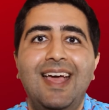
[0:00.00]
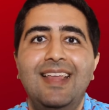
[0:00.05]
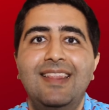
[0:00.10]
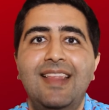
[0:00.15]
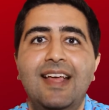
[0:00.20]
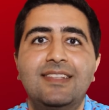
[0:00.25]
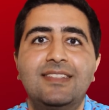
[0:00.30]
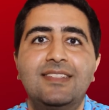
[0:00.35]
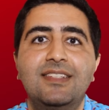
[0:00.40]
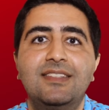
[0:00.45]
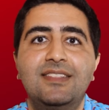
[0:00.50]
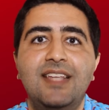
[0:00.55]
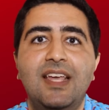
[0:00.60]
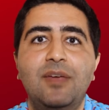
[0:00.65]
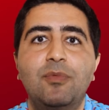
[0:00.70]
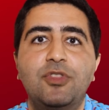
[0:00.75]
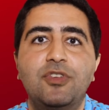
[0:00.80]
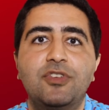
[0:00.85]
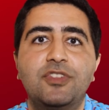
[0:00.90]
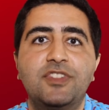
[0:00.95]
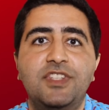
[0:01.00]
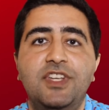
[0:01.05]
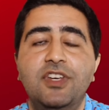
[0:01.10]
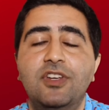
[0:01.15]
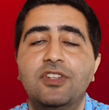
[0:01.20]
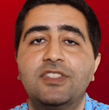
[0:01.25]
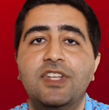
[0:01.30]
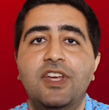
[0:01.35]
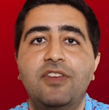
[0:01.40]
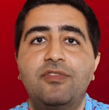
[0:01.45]
And that's the same with your
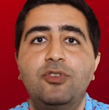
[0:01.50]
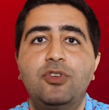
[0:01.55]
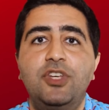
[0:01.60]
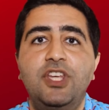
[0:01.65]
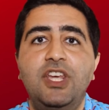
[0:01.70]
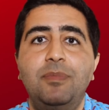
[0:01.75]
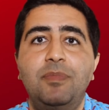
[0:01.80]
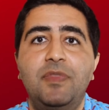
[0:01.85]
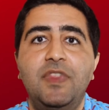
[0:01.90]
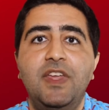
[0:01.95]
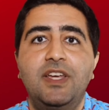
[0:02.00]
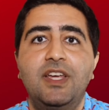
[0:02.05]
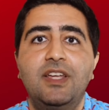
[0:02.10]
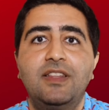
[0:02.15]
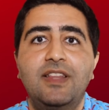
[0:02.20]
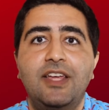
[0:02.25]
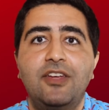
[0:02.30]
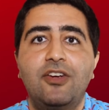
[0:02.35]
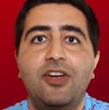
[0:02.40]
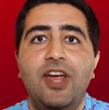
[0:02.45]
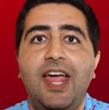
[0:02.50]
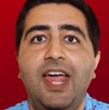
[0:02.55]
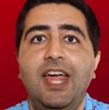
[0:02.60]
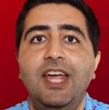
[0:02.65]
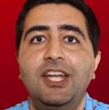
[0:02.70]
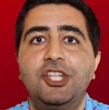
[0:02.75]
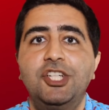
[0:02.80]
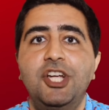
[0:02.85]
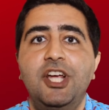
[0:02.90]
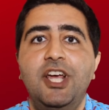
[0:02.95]
skills. If you keep thinking that your
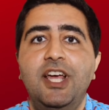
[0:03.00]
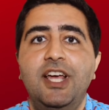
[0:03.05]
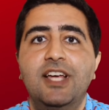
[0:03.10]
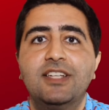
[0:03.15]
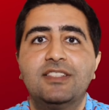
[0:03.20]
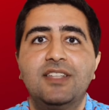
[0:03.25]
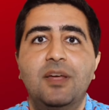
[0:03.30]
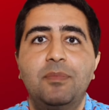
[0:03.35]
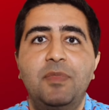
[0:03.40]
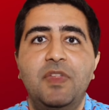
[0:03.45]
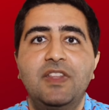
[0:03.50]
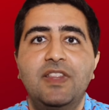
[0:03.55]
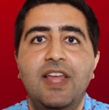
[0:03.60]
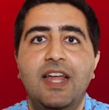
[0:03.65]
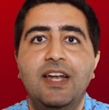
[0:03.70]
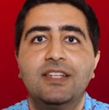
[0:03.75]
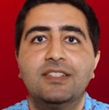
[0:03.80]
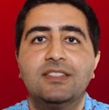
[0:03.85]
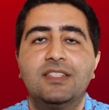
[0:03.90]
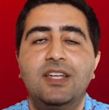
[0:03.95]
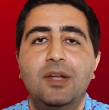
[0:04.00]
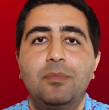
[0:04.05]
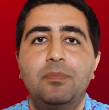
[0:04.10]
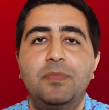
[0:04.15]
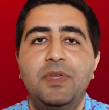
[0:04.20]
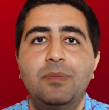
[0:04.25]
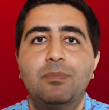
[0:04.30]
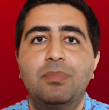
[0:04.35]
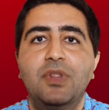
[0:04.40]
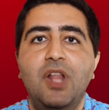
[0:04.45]
age is something that is gonna
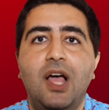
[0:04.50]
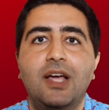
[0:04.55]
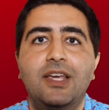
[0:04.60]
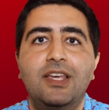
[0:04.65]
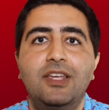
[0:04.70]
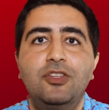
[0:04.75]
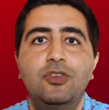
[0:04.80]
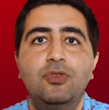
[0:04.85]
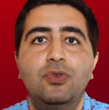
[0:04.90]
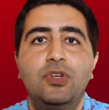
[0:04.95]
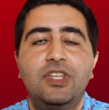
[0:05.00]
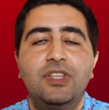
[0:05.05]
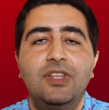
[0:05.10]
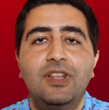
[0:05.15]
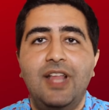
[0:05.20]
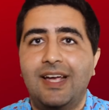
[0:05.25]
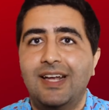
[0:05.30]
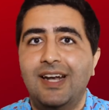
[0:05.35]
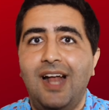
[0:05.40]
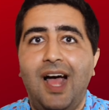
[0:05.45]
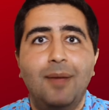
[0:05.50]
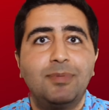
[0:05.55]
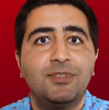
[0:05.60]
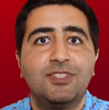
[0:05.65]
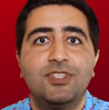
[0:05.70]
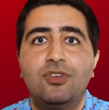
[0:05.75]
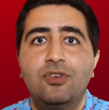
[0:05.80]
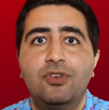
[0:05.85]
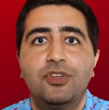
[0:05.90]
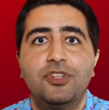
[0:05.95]
be blocking you, like an
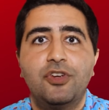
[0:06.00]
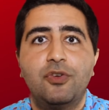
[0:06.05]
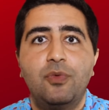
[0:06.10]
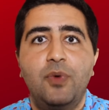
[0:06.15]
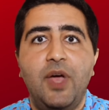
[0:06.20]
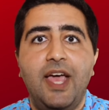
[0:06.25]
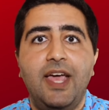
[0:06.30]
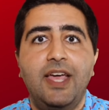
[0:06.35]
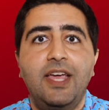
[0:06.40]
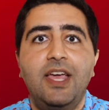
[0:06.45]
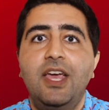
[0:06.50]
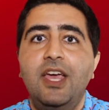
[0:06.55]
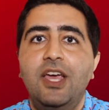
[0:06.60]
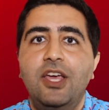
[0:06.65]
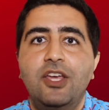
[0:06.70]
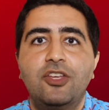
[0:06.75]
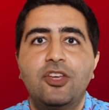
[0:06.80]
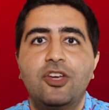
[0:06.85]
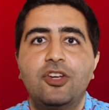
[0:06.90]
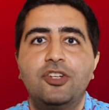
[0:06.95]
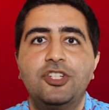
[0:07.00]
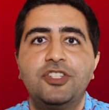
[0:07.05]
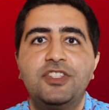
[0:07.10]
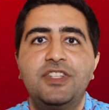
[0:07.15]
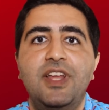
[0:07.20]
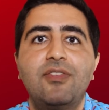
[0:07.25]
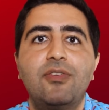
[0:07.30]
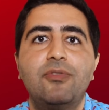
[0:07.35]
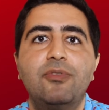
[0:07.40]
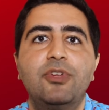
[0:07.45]
obstacle in your way, you're
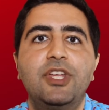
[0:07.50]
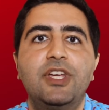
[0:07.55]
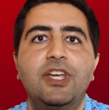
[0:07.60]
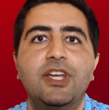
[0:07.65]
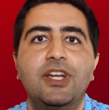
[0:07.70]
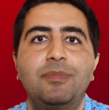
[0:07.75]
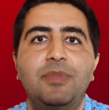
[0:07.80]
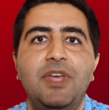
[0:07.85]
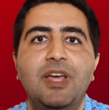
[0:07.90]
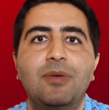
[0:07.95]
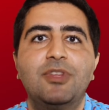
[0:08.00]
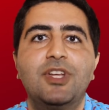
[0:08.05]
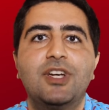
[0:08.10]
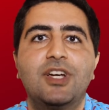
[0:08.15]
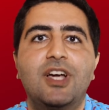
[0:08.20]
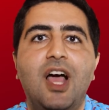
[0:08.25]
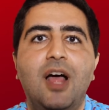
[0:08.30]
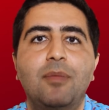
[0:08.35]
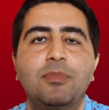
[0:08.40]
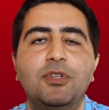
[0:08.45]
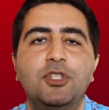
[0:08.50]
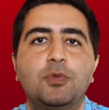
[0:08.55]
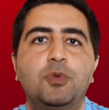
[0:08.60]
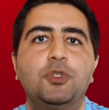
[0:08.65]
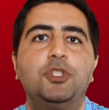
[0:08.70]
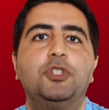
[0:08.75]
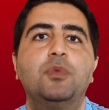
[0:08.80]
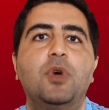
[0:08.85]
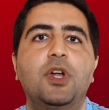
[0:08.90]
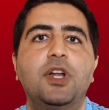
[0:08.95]
just never really gonna be able to accomplish
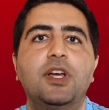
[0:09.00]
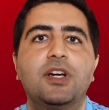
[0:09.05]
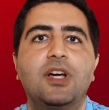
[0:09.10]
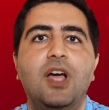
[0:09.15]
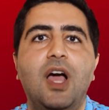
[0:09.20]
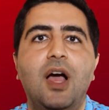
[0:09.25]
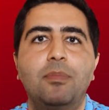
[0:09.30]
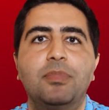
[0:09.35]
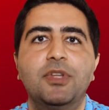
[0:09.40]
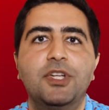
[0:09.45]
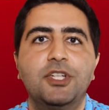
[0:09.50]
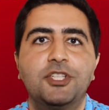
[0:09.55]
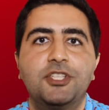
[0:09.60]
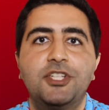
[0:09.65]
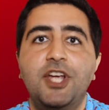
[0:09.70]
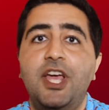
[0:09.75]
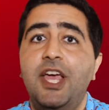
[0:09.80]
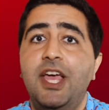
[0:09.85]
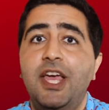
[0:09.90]
what you wanna accomplish.